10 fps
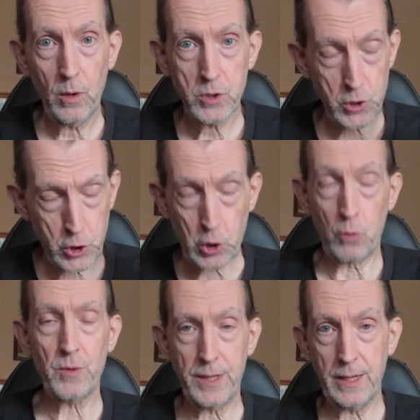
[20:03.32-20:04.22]

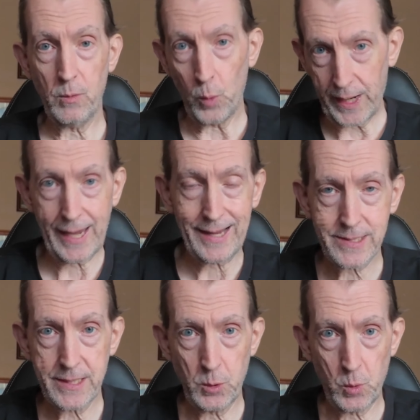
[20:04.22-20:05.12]
sorry, we can't
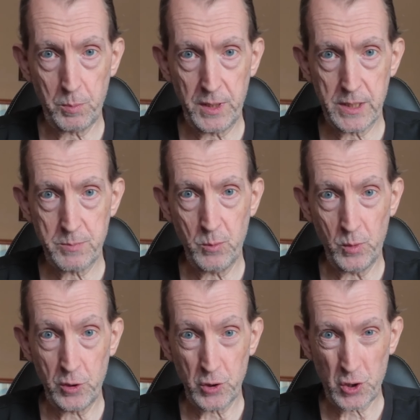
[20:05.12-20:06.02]
send you a replacement,
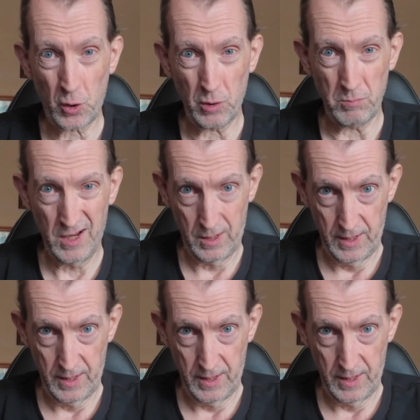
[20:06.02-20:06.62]
we don't stock up,